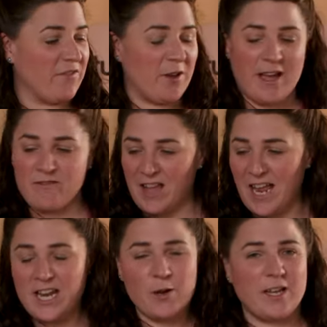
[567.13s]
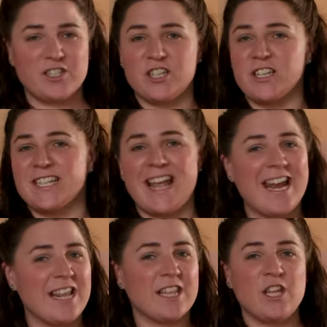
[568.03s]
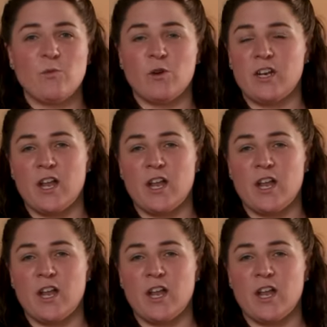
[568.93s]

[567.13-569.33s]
If you have any questions, anything you want